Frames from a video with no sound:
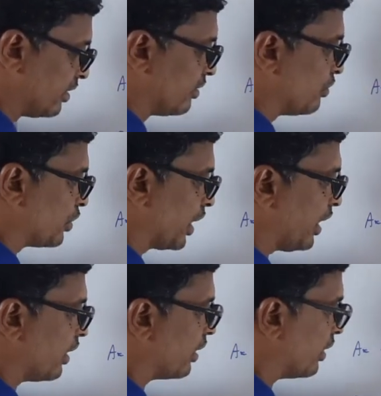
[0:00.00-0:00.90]

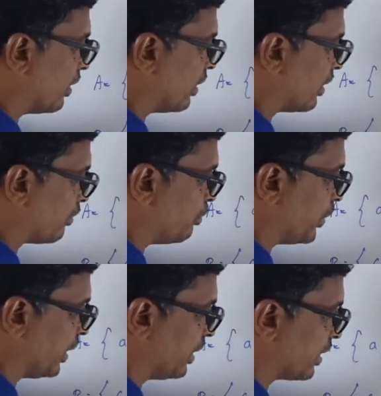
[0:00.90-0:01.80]
Okay, or
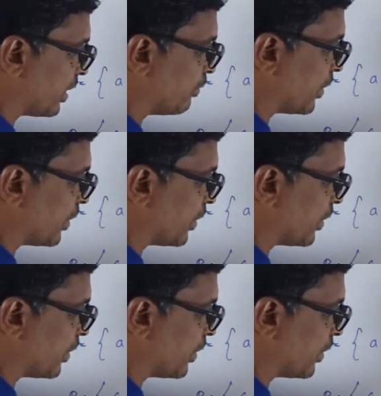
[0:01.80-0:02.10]
B comma